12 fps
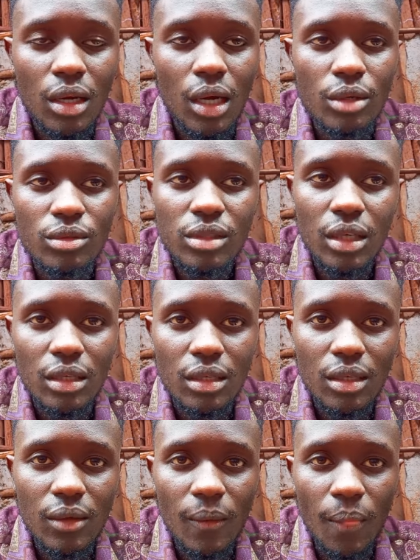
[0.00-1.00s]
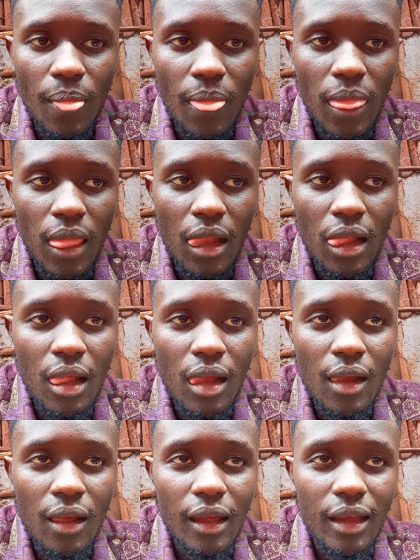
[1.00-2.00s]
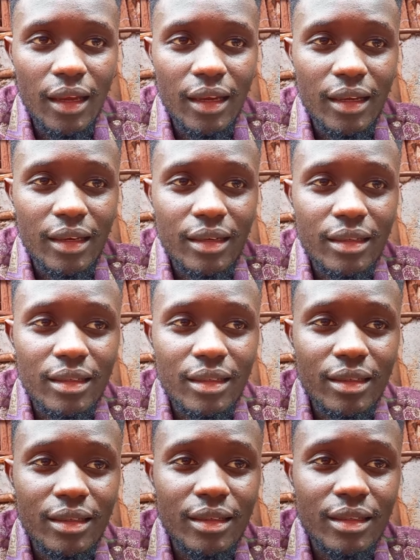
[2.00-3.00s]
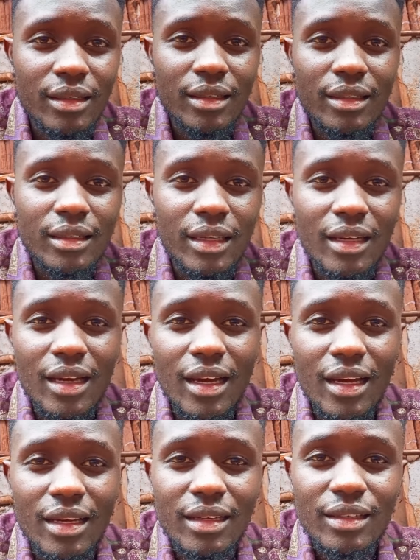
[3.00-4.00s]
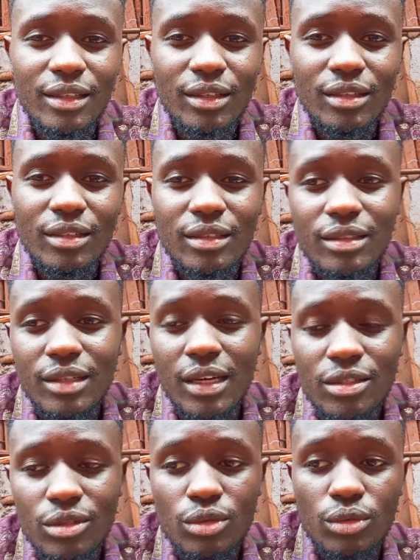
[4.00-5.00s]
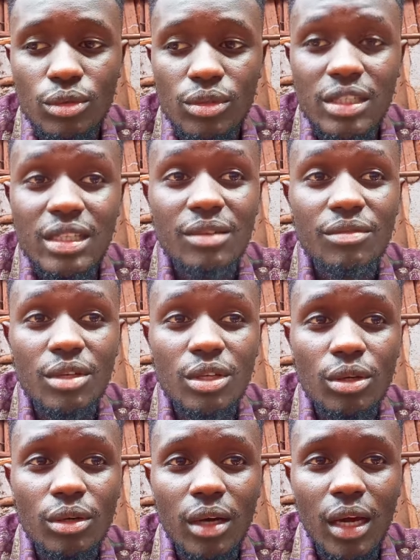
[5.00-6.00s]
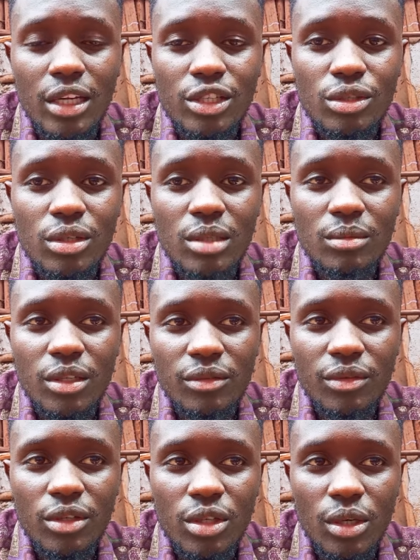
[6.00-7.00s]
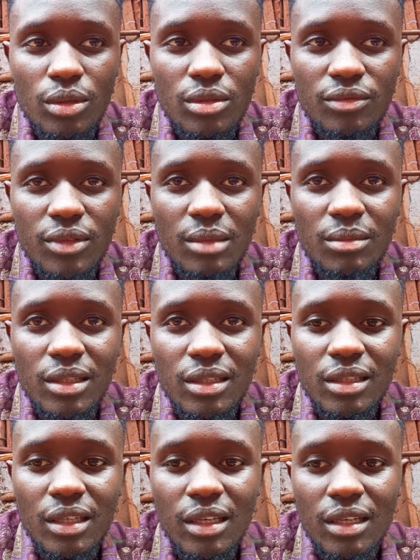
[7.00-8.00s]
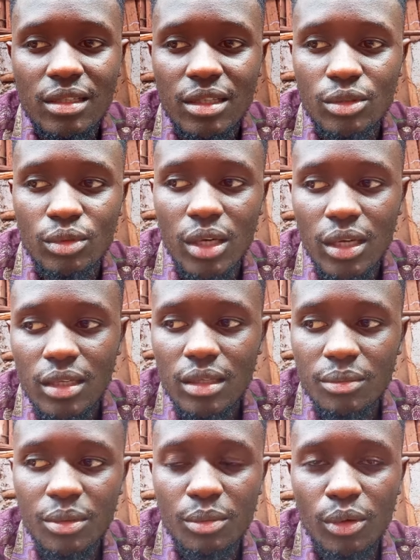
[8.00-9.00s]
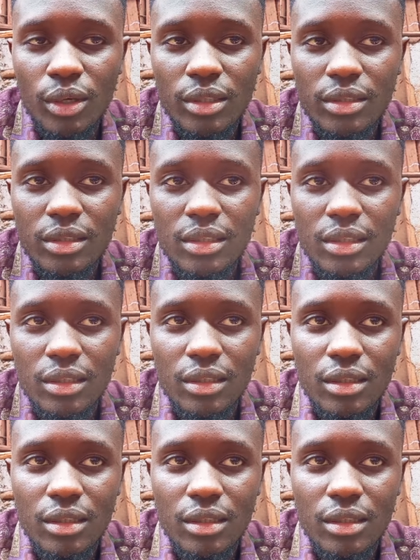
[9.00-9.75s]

outside and the guy asked to see the video. I showed him the video. I was filming the gate and where the people were sitting.